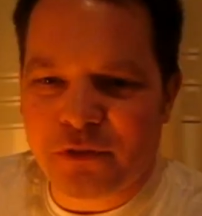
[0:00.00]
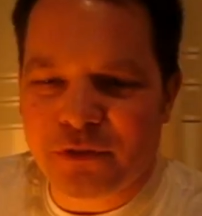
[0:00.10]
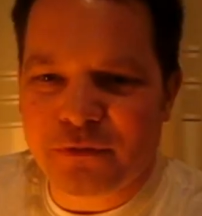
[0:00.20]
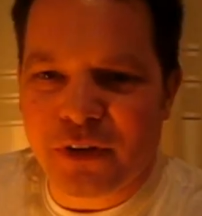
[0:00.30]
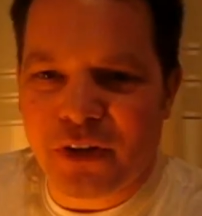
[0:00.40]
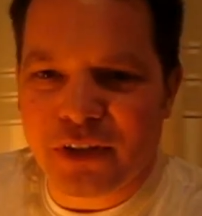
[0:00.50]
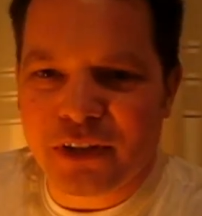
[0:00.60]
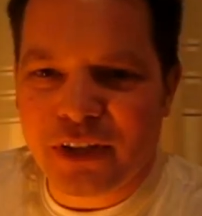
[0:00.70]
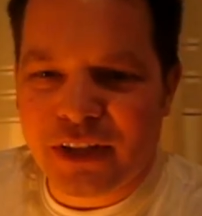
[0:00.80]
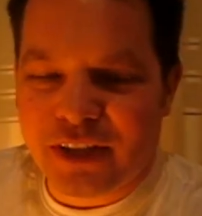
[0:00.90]
You've got some very
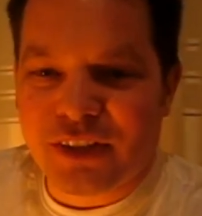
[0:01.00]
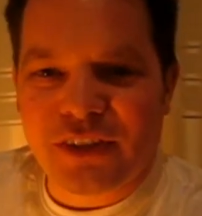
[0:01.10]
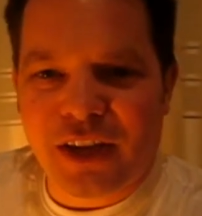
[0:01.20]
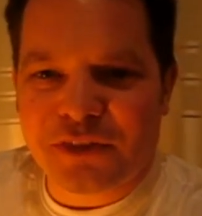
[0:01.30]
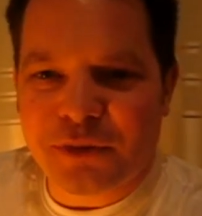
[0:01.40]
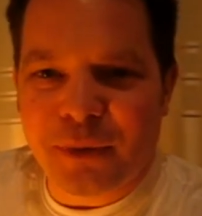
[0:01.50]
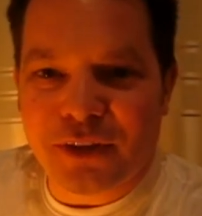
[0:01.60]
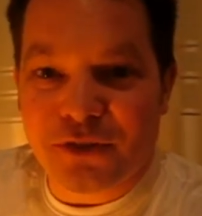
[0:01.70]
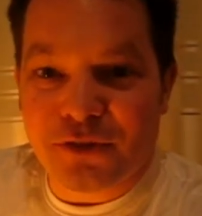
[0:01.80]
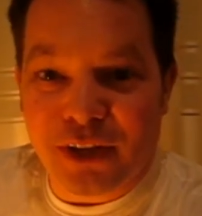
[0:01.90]
tatty
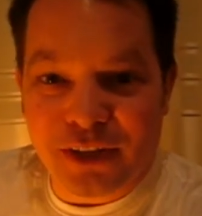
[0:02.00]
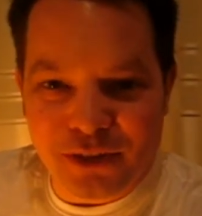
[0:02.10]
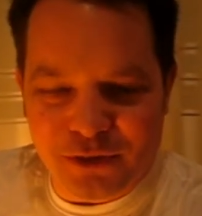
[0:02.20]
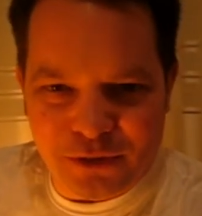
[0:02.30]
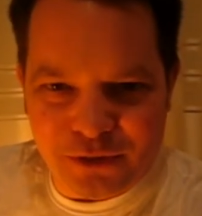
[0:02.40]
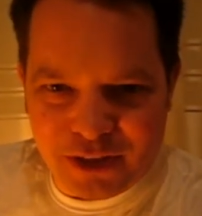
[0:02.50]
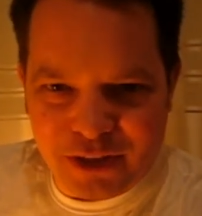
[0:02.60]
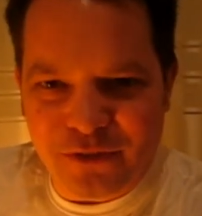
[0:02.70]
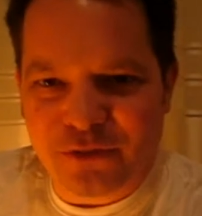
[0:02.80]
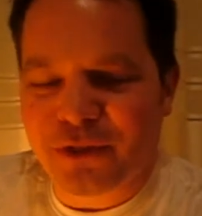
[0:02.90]
Mediterranean looking
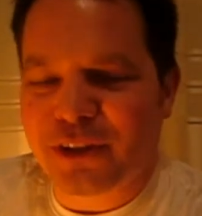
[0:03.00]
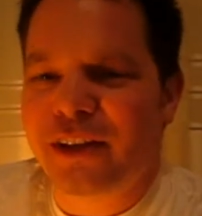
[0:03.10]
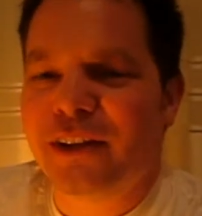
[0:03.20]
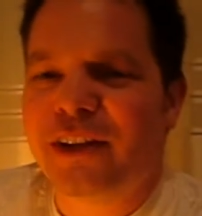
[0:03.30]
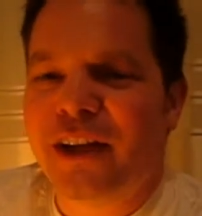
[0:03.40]
country there.